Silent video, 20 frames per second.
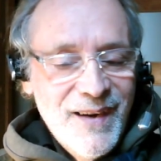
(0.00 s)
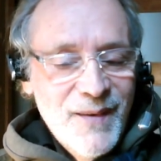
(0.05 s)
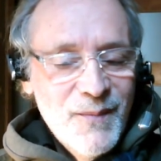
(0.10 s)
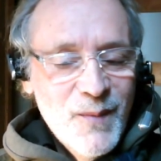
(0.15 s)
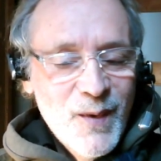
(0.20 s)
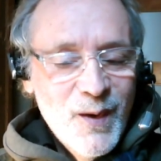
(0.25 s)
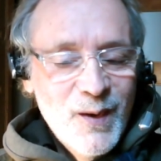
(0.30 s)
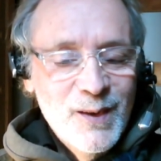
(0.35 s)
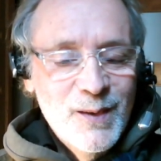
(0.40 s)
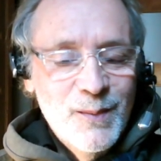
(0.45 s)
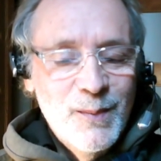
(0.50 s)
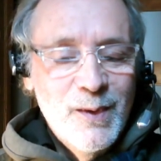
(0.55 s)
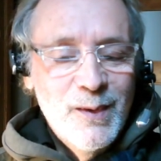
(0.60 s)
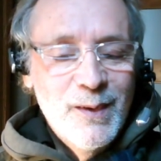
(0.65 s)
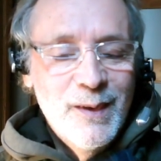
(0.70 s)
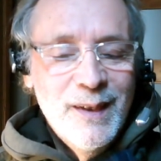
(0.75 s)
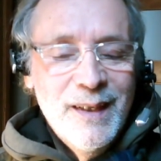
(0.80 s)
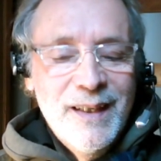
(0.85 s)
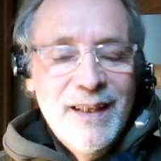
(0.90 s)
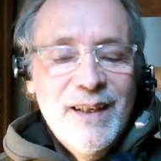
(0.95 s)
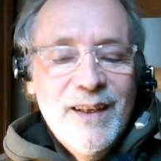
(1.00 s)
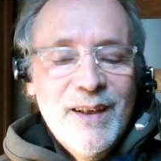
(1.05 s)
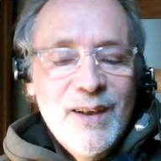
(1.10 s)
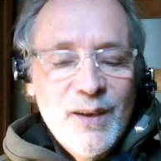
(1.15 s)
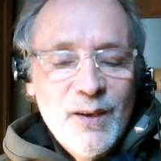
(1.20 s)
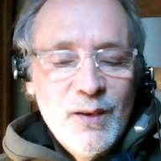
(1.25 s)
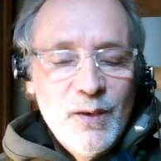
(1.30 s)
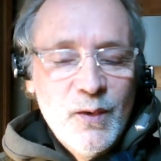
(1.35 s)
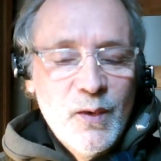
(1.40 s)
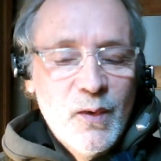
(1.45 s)
moldable
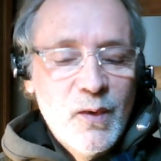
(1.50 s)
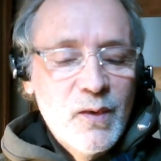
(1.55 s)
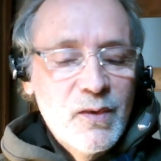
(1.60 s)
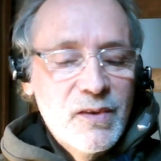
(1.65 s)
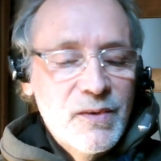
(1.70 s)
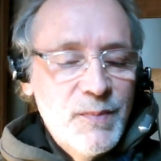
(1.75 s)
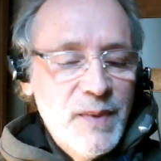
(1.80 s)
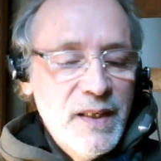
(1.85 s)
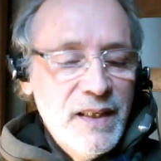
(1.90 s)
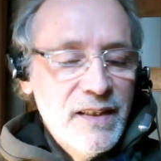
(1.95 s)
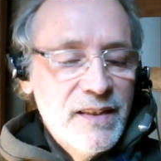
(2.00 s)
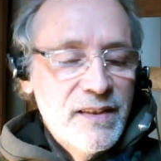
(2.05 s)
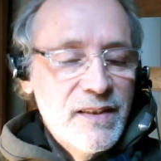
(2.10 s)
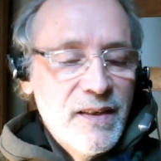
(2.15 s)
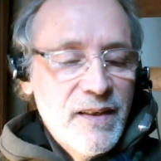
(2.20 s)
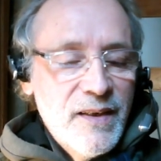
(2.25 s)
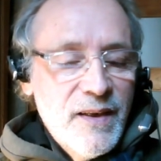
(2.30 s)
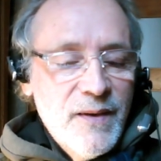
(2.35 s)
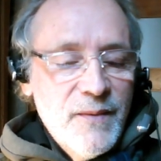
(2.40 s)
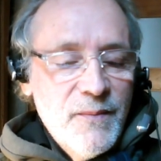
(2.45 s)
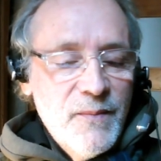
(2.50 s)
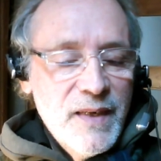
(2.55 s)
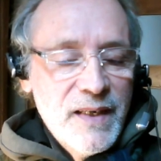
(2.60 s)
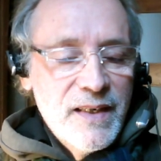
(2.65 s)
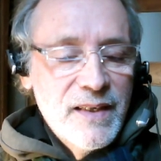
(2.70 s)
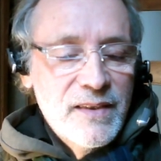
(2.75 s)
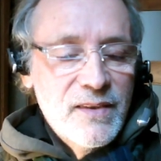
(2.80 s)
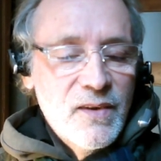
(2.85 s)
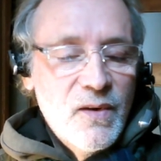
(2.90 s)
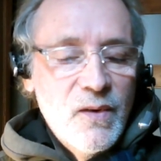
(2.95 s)
nose piece,
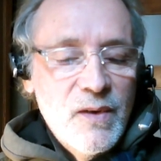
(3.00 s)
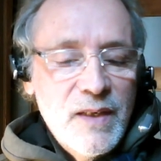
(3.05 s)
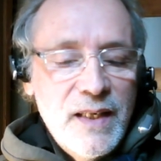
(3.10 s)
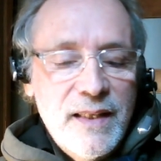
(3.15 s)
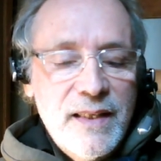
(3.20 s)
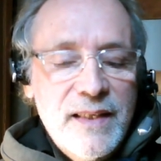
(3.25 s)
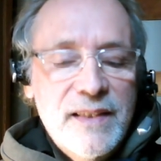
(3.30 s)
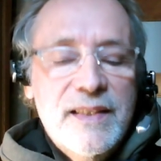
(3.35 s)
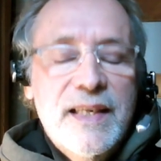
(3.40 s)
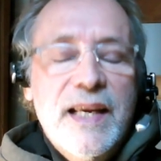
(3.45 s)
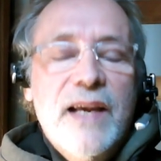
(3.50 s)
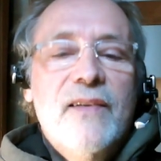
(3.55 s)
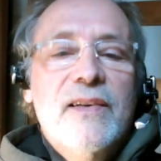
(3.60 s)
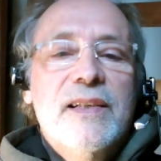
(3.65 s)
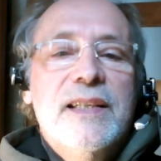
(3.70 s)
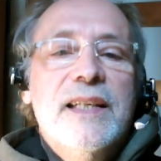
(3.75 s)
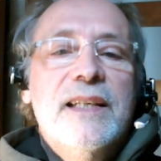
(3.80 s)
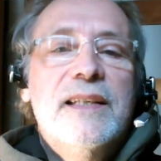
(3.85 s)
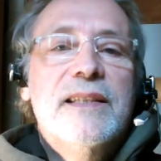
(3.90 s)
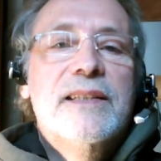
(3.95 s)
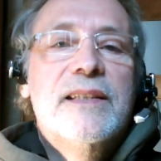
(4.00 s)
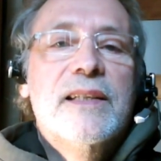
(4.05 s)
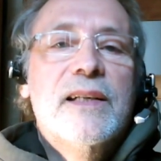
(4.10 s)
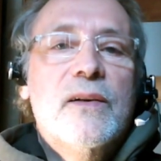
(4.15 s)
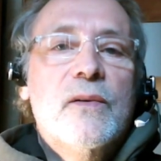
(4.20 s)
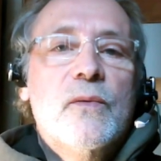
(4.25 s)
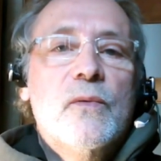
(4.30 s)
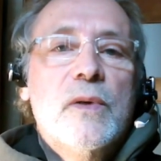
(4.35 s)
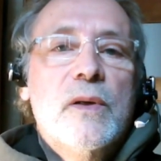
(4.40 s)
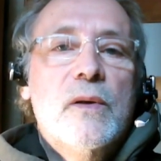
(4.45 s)
because only this guarantees
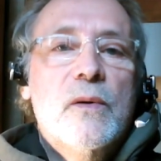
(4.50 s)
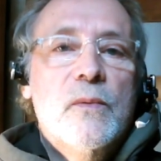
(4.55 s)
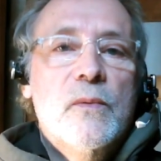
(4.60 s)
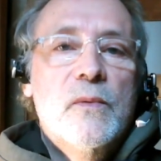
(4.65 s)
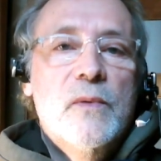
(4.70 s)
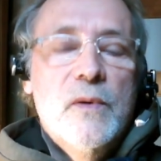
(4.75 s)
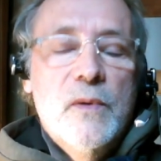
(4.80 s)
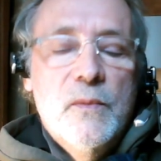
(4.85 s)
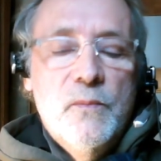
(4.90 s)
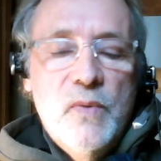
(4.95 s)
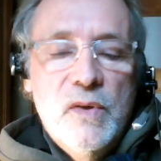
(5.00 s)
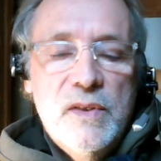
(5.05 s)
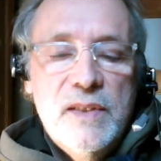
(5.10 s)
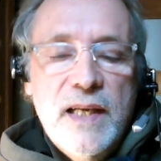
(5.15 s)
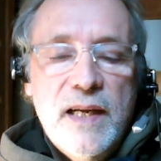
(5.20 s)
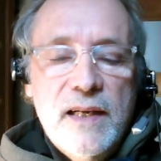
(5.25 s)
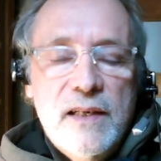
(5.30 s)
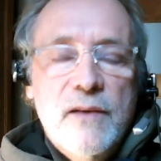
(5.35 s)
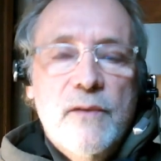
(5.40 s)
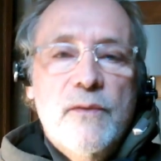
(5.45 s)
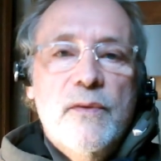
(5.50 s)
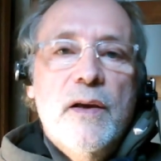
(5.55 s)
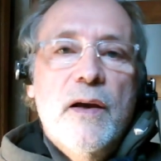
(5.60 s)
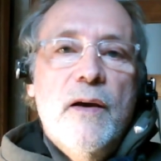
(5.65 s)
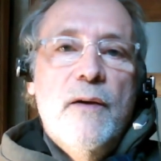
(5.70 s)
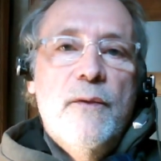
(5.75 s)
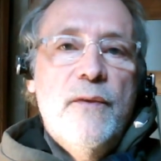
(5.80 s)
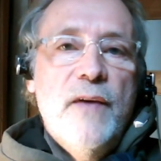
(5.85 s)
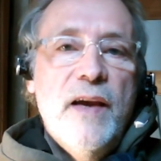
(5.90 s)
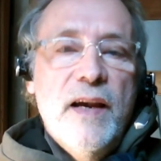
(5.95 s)
a real protective
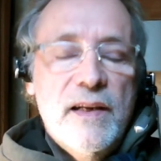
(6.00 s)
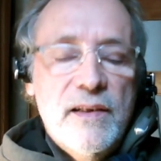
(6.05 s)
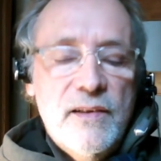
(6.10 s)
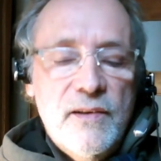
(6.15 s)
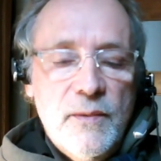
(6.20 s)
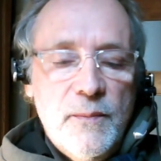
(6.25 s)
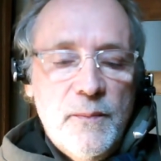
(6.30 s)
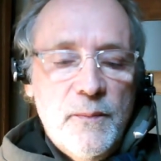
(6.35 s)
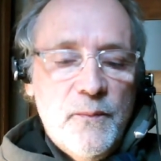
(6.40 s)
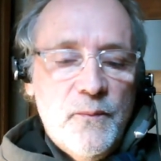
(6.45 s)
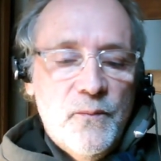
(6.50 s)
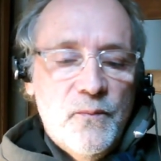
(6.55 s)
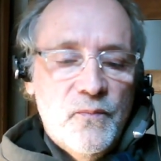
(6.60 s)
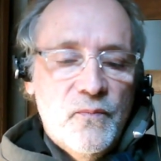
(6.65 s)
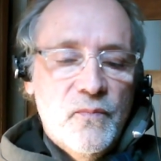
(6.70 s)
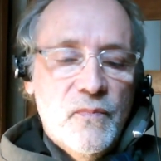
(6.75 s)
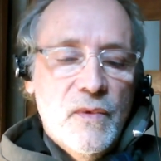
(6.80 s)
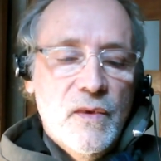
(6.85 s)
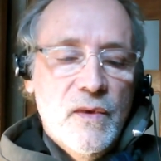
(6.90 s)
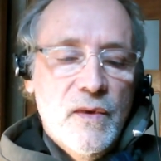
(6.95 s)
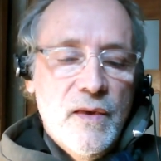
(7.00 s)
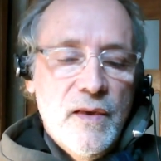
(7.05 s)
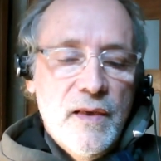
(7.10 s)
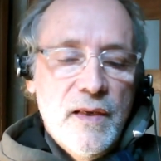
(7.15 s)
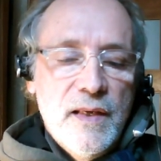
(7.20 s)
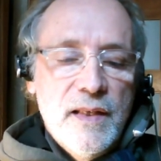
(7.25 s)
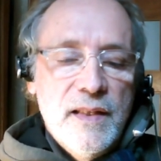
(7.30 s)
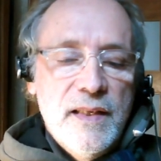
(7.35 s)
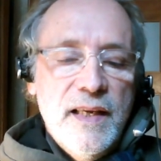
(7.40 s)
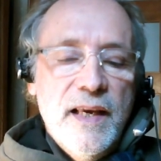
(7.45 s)
effect.
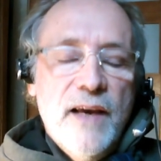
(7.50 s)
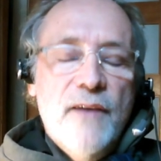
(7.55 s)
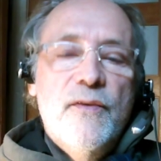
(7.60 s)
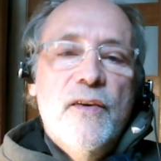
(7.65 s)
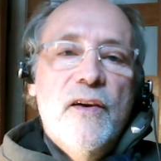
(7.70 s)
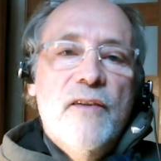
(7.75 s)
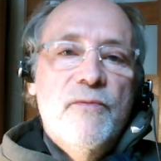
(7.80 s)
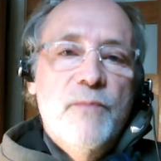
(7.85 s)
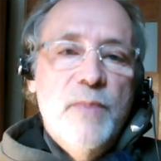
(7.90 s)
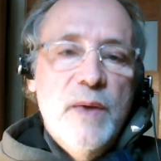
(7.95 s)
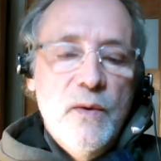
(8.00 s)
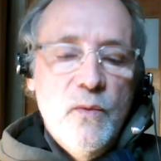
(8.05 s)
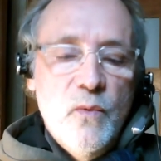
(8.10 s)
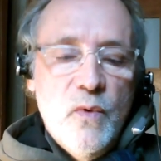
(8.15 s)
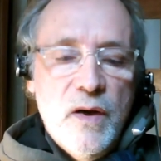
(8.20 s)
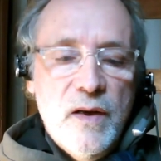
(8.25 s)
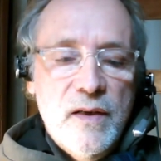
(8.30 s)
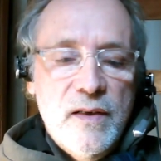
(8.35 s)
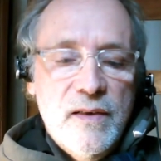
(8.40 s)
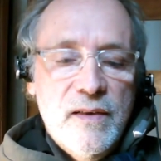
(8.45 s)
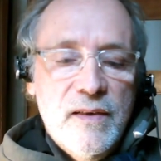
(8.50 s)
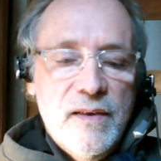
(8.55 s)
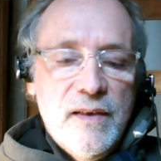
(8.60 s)
The F F P one